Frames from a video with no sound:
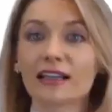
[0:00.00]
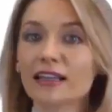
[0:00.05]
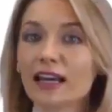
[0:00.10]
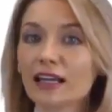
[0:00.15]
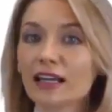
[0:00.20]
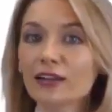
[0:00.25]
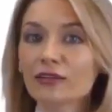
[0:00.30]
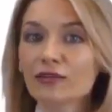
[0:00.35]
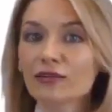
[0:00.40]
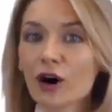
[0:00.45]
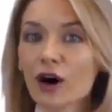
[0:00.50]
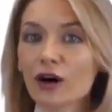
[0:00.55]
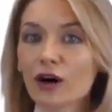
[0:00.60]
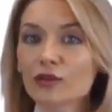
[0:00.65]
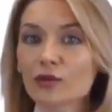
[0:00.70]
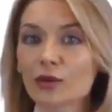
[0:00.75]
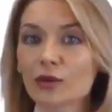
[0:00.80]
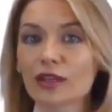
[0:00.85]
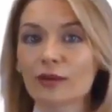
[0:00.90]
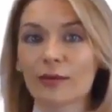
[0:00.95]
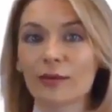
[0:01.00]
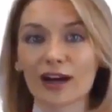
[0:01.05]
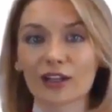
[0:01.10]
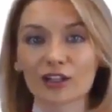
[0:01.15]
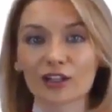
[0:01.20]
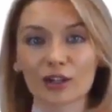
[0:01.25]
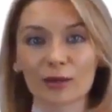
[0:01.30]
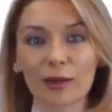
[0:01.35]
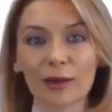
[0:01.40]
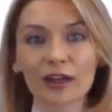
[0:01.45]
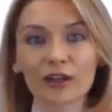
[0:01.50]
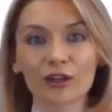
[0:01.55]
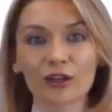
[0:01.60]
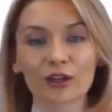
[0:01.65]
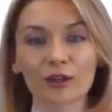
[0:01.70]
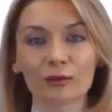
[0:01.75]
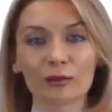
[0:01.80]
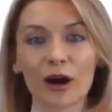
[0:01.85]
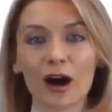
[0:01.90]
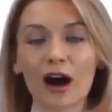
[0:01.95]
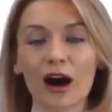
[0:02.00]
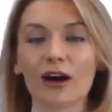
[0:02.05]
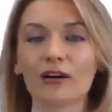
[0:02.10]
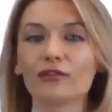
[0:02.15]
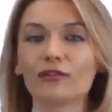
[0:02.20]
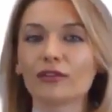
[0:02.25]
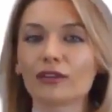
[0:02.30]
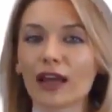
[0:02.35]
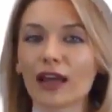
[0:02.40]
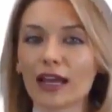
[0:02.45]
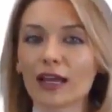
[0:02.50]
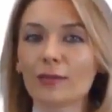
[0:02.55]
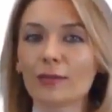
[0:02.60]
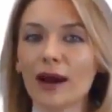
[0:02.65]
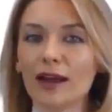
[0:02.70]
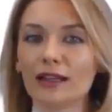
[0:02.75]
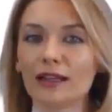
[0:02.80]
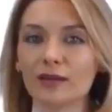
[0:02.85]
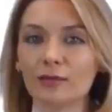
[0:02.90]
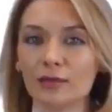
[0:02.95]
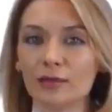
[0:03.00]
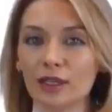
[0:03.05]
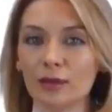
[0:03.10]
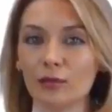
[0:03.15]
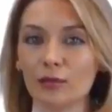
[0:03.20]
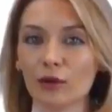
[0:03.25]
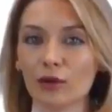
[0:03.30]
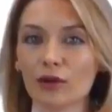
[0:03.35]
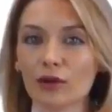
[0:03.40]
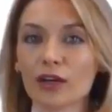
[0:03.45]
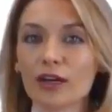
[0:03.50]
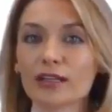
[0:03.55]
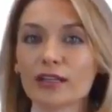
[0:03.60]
Get involved with a mastermind group of like-minded people,